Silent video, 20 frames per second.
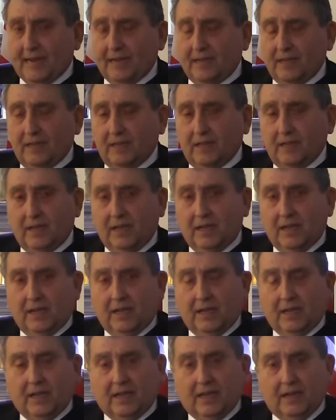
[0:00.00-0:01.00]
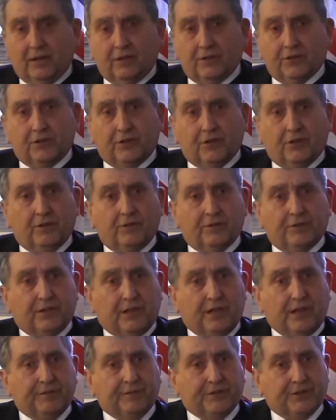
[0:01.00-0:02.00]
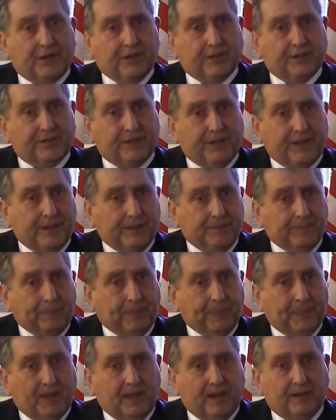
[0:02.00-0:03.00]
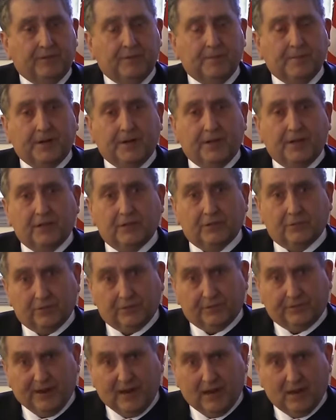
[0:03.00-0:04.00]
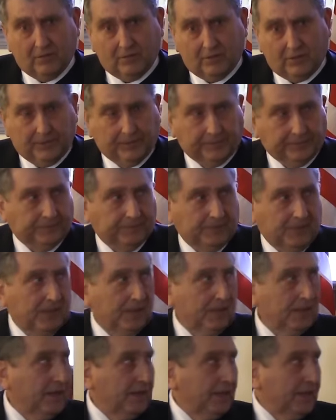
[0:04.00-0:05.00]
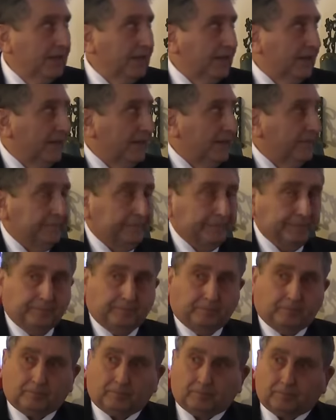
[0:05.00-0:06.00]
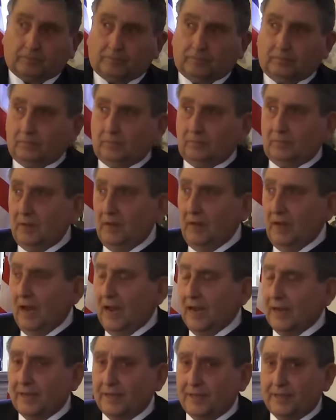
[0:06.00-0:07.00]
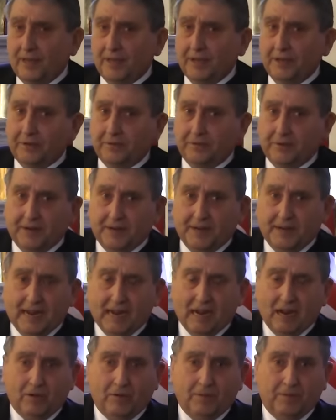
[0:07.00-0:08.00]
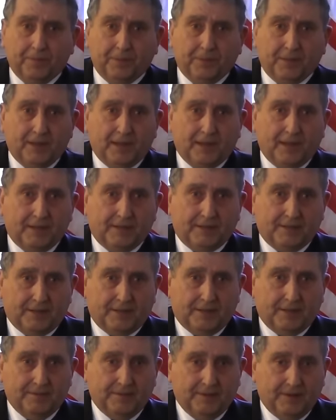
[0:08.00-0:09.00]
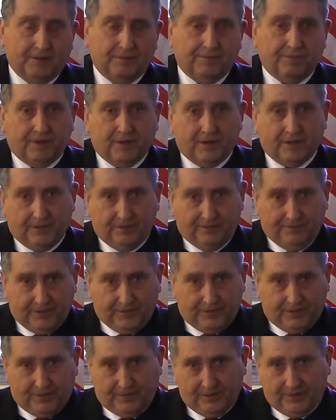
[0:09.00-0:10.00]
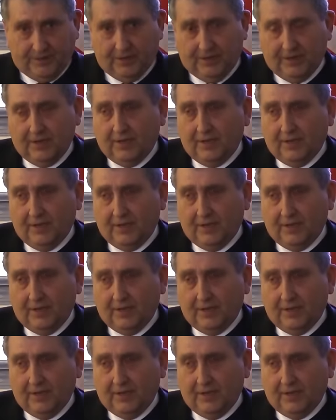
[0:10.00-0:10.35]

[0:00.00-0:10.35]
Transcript: and also Tsarevich Alexei everybody else was found. Um, I can tell you right now that, uh, and Father Victor